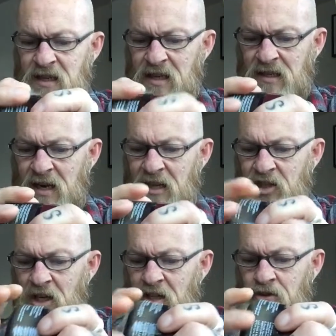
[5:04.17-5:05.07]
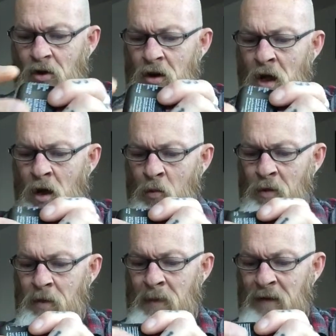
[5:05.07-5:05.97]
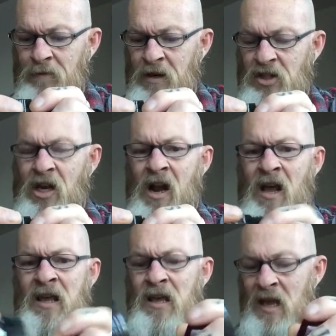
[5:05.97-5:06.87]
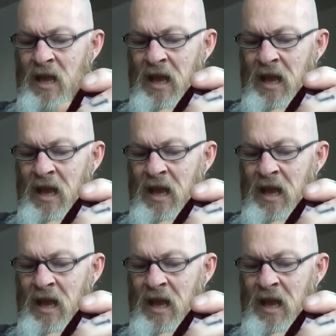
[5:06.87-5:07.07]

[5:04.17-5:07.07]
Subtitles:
is allegedly stronghold with a matte finish clay,